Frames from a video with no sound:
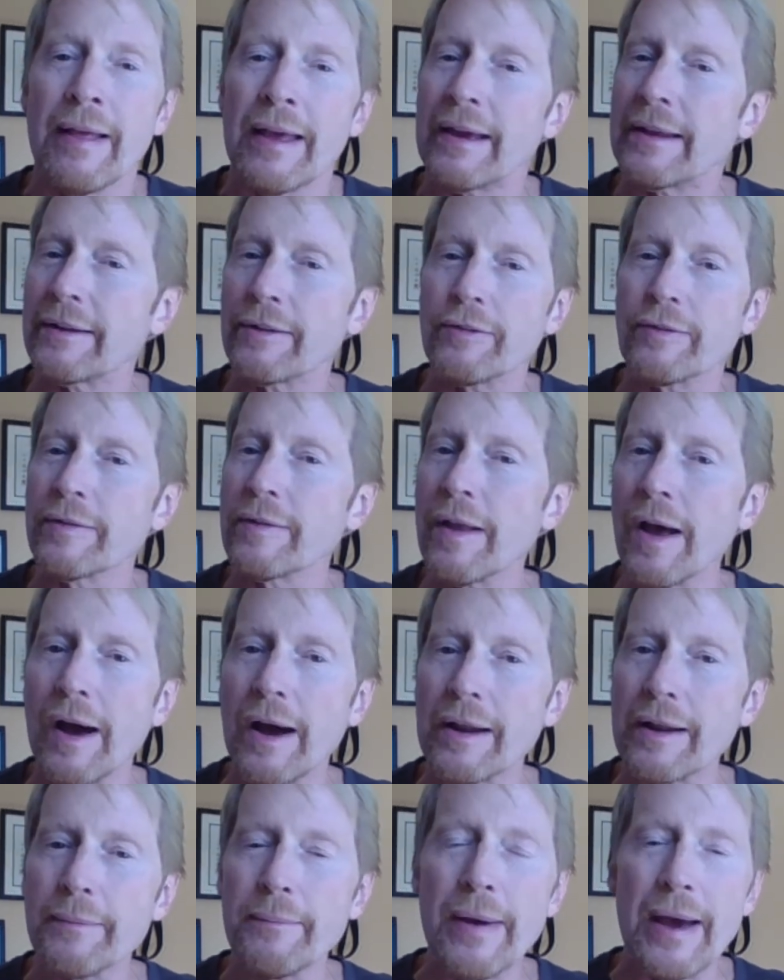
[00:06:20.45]
And it's
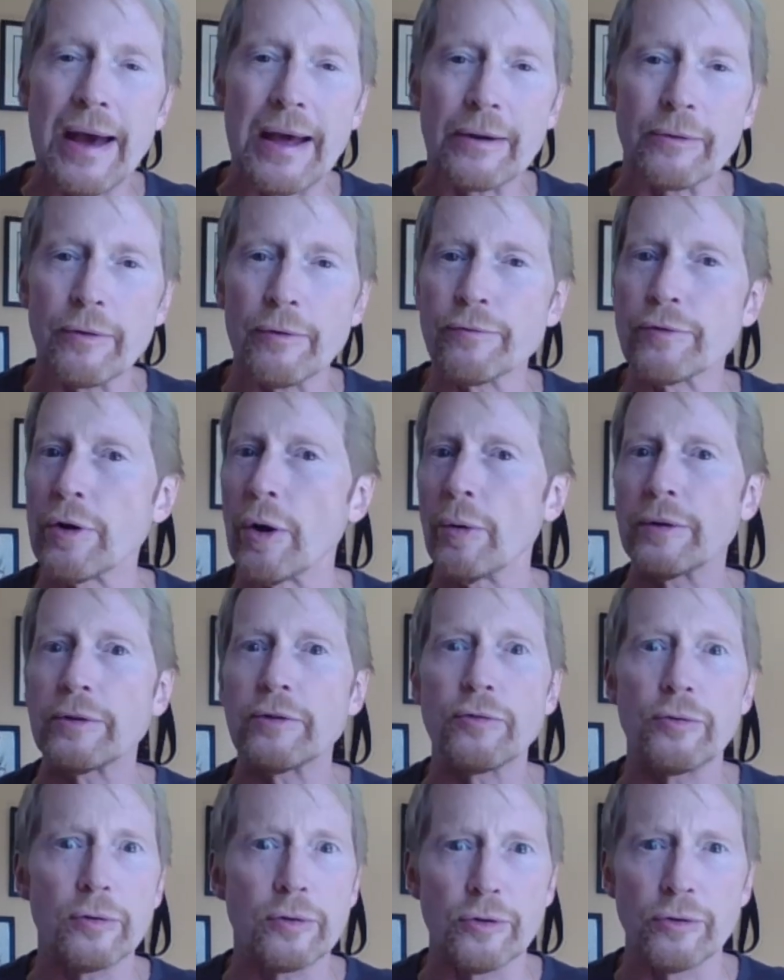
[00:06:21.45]
not a matter of going
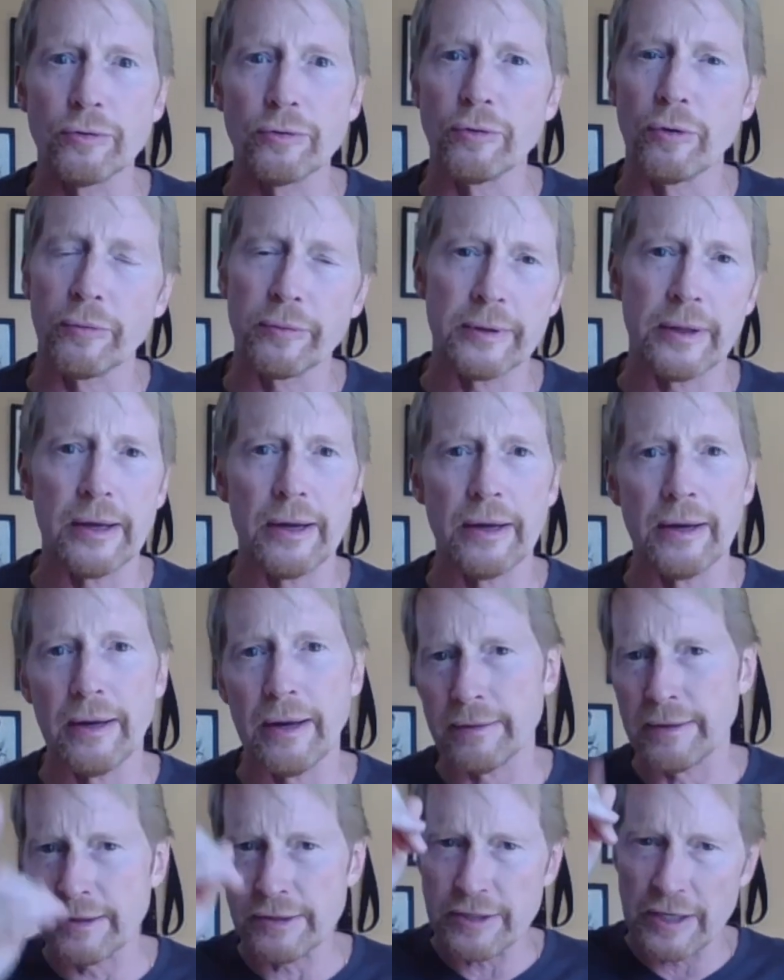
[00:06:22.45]
to a guru and
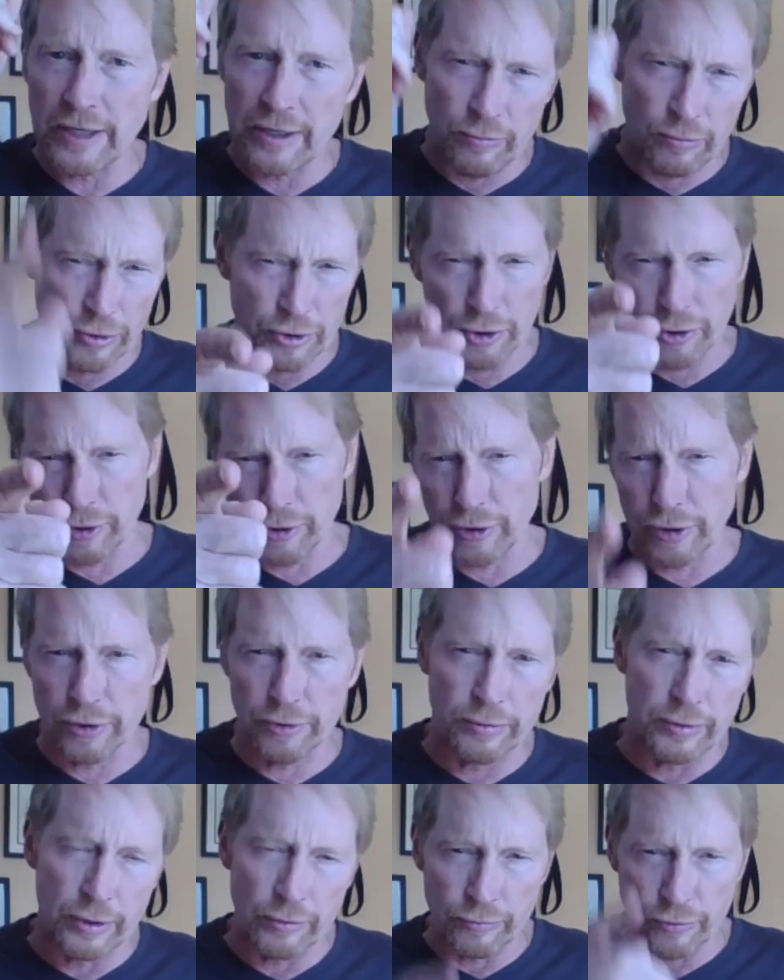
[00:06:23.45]
they say, well, you're gonna
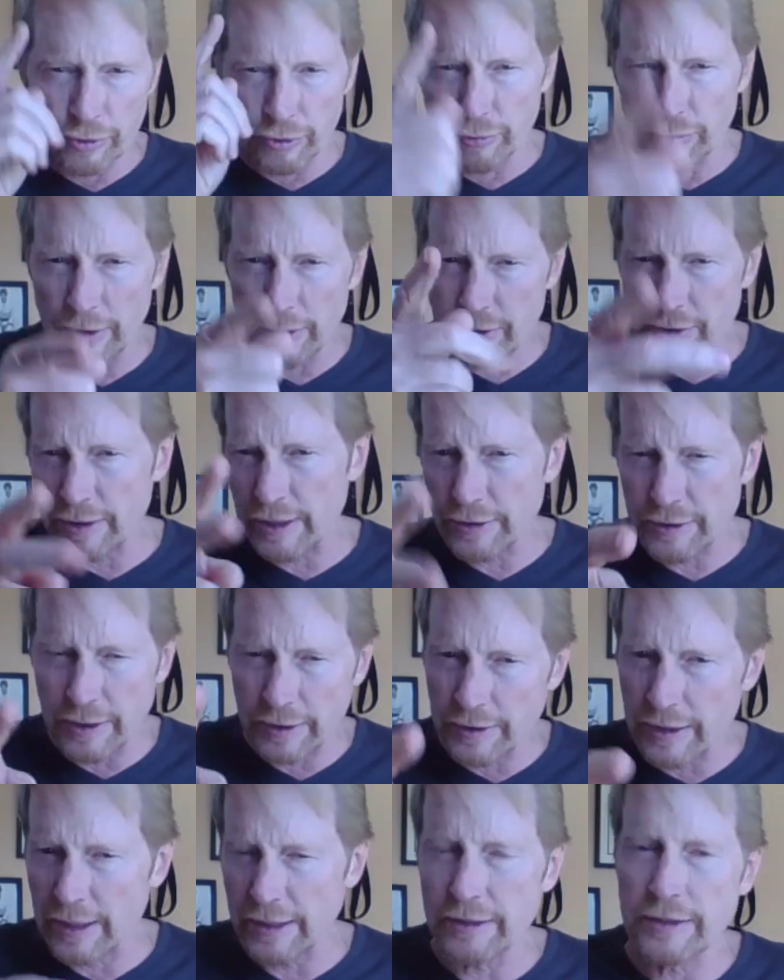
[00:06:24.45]
do this
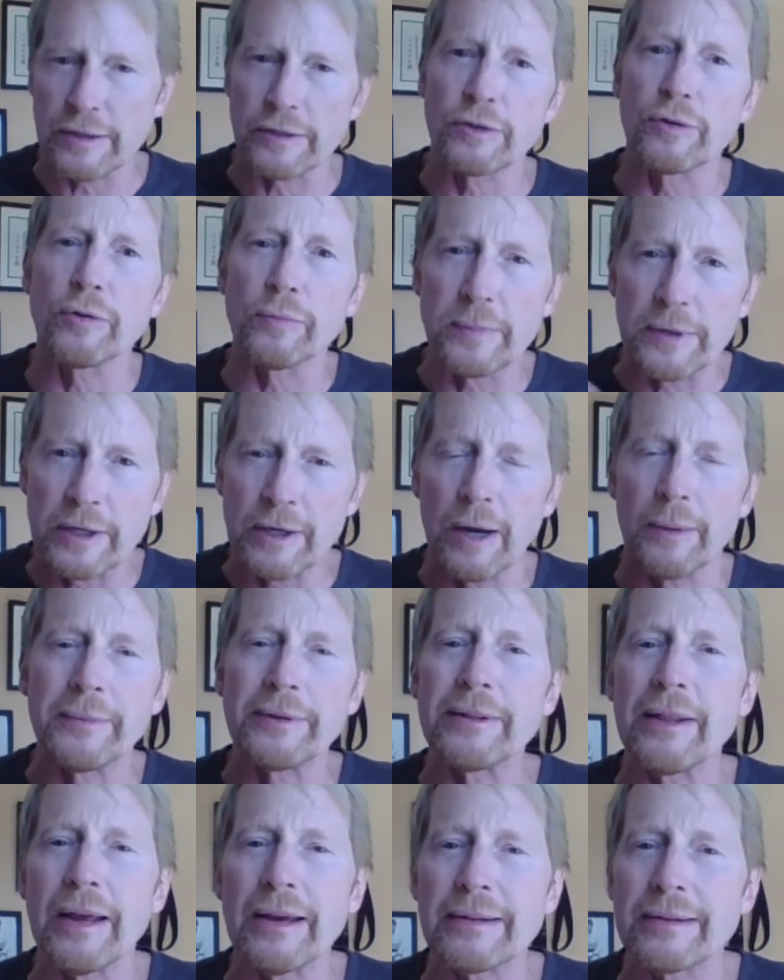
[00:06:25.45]
and this and you'll become
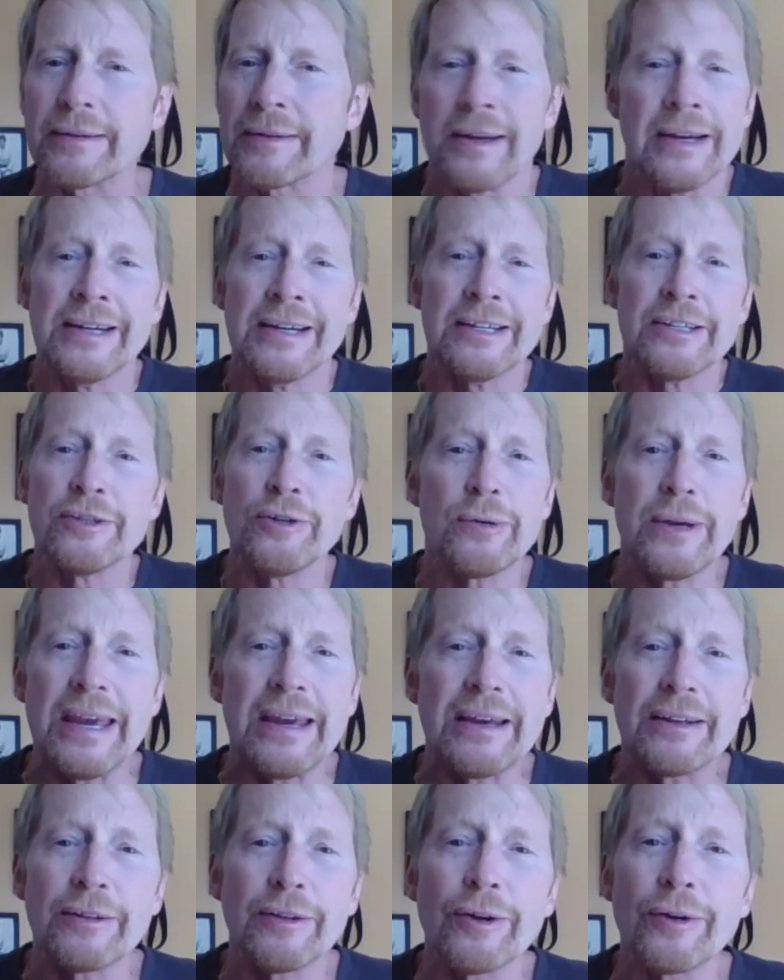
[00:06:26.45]
enlightened. You
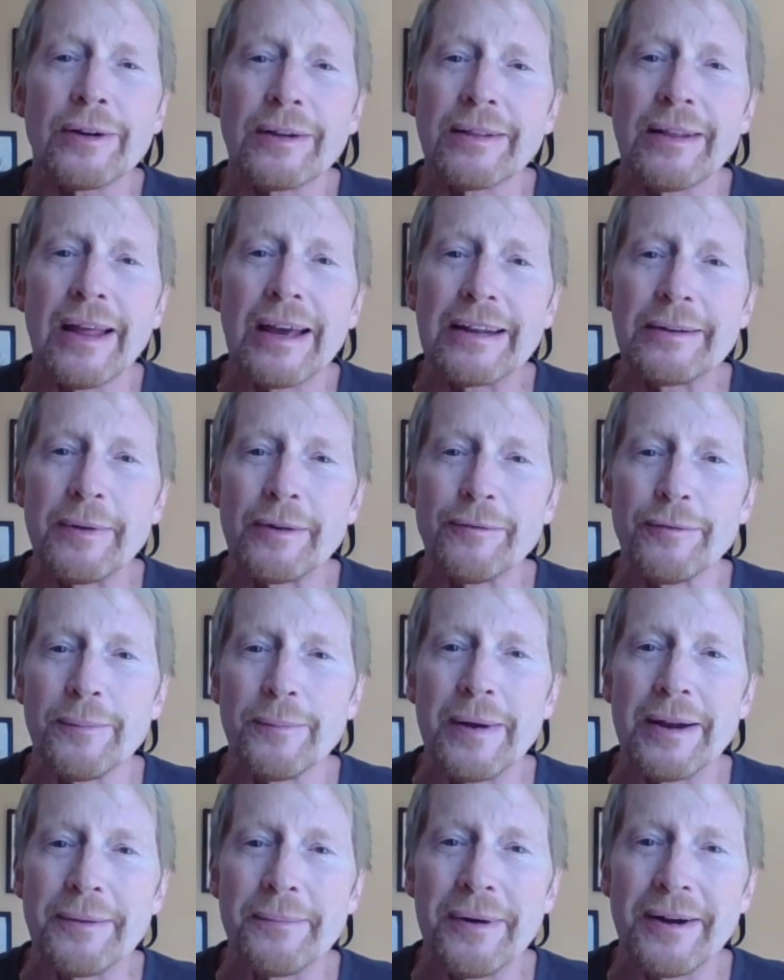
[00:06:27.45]
can't learn enlightenment
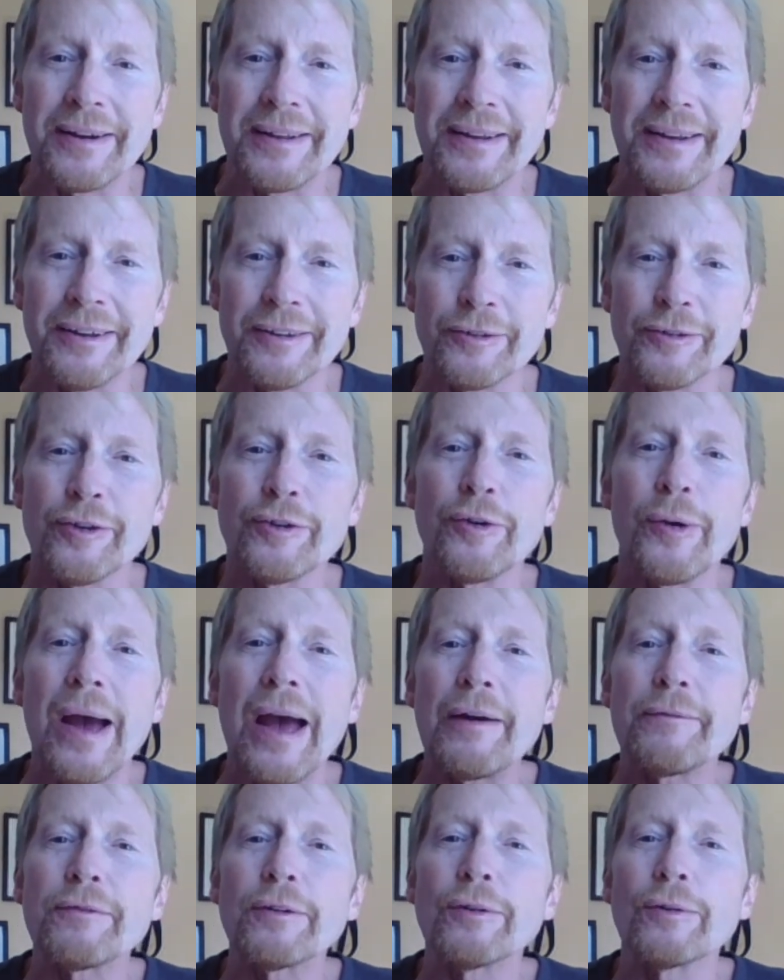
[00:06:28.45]
from anybody else. You
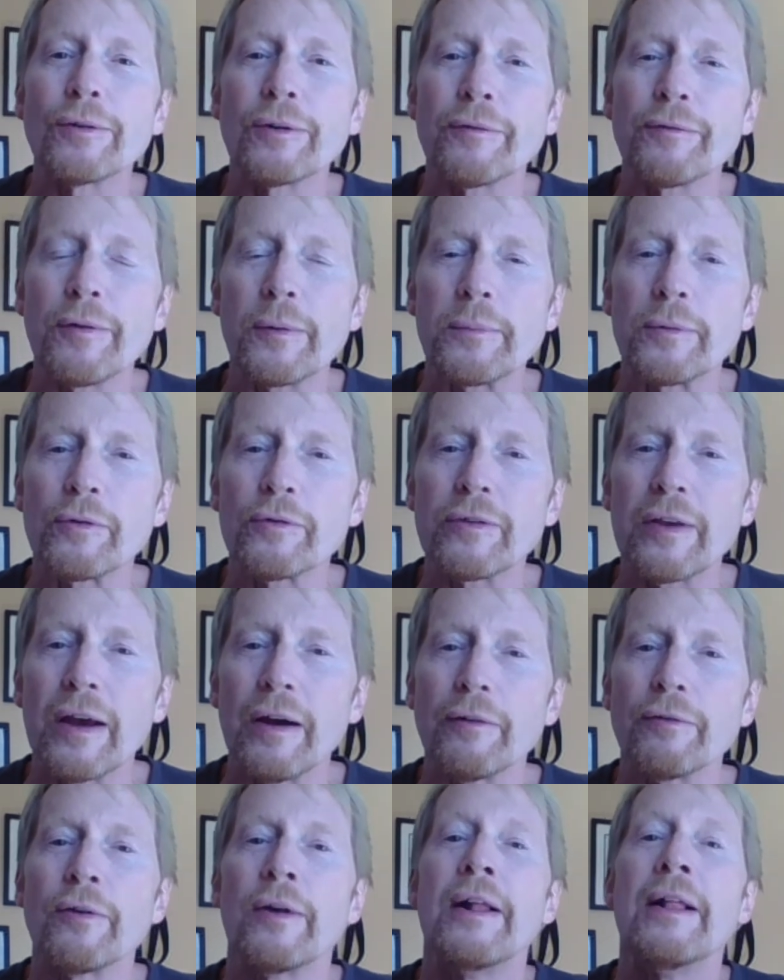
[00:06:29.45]
have to learn it from
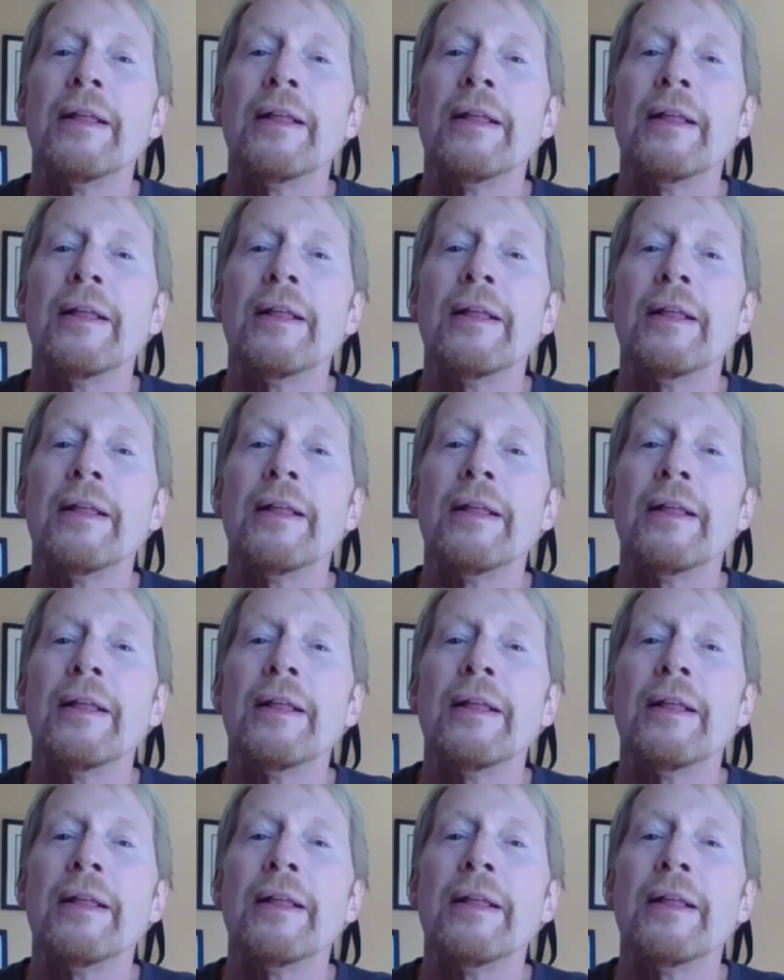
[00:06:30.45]
yourself.